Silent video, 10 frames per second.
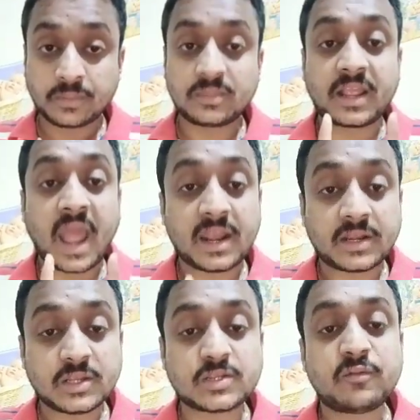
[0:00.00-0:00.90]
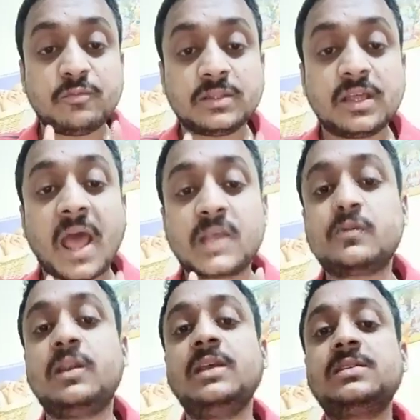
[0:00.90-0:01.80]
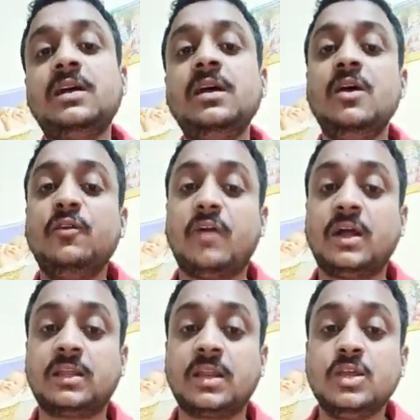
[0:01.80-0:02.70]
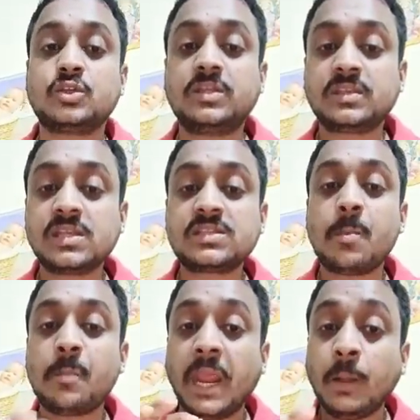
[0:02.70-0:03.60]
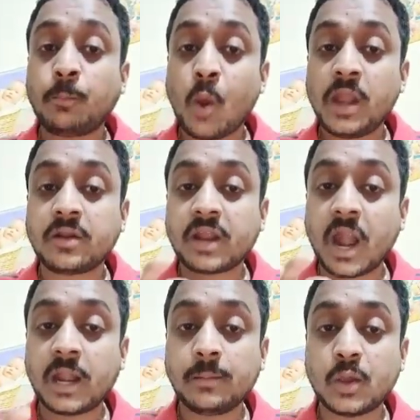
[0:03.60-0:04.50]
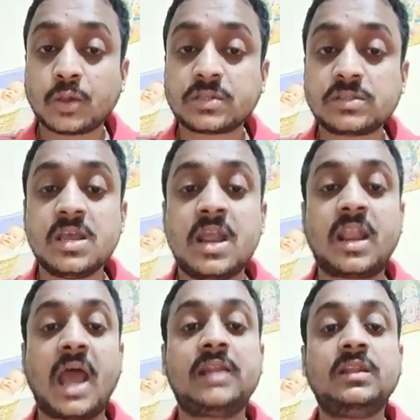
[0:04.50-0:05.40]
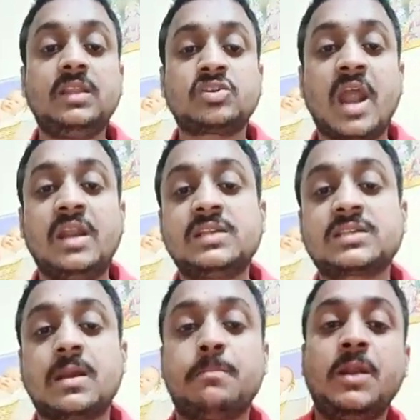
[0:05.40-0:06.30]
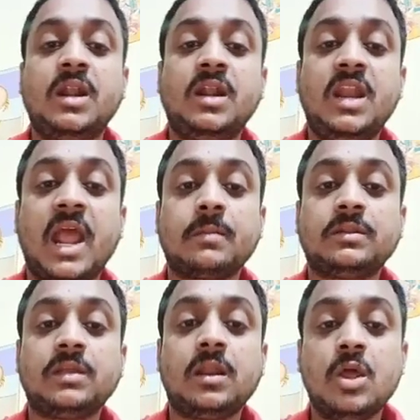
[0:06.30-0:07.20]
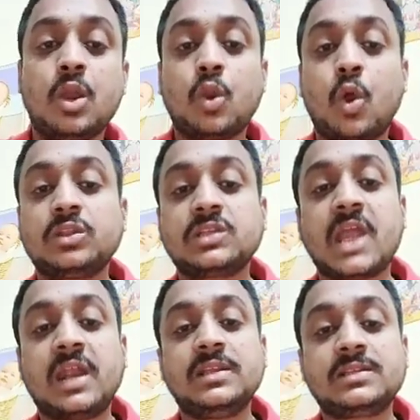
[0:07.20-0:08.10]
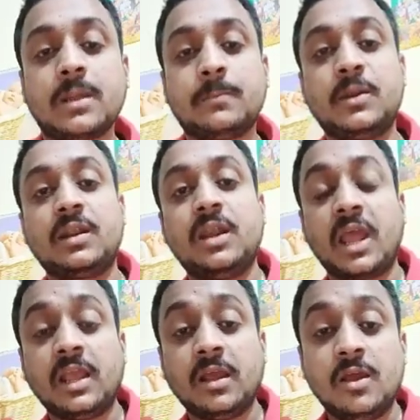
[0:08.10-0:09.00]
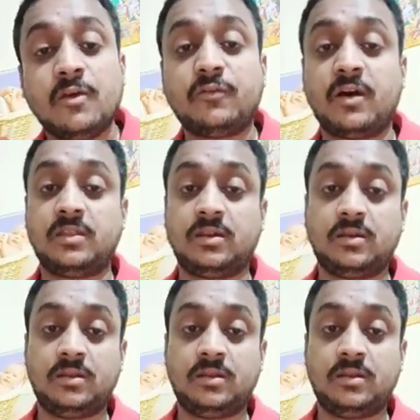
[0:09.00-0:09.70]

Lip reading: the characters of mother as well as the father. So this is the main point regarding meiosis. Neither the child is completely like mother nor the child is completely like father.